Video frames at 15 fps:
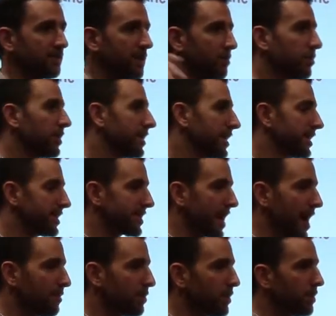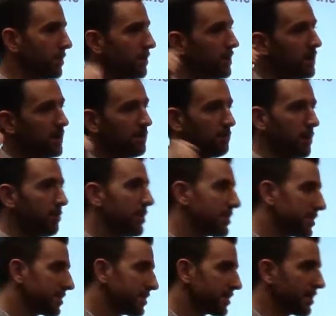If I put it in as capital, my
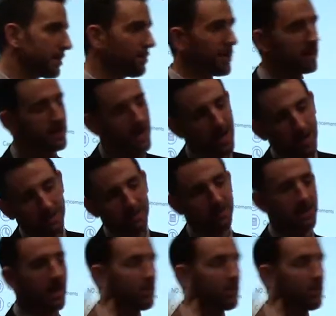business is going to pay tax, and then